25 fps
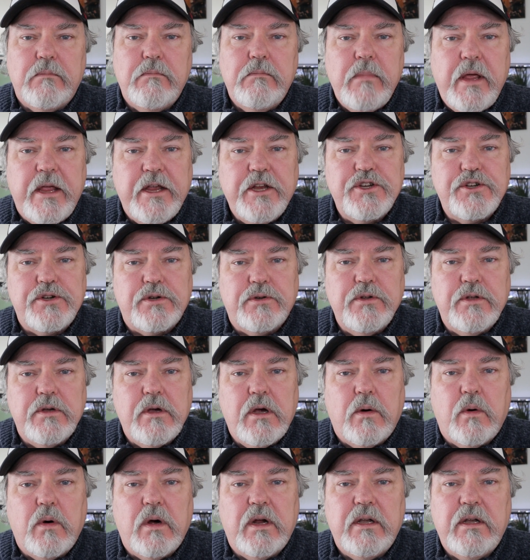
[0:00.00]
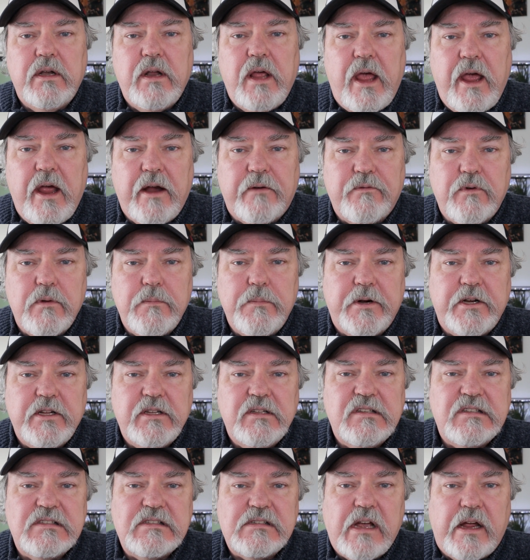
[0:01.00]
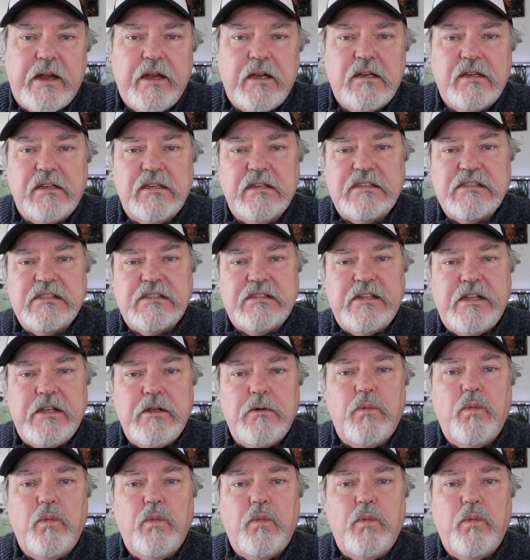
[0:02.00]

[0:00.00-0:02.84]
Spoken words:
Make sure you go on everybody's site to see